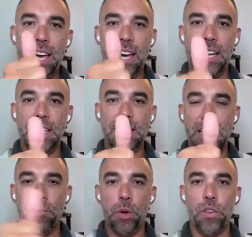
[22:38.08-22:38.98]
And instead
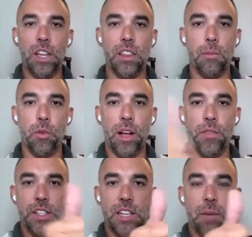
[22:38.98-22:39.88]
of moving the thumb around
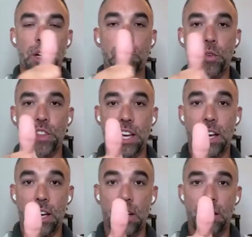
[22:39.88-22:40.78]
this time, we're going to move the
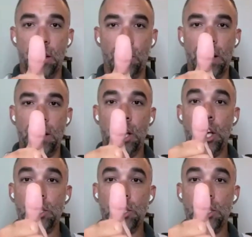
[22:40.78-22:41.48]
head. All right.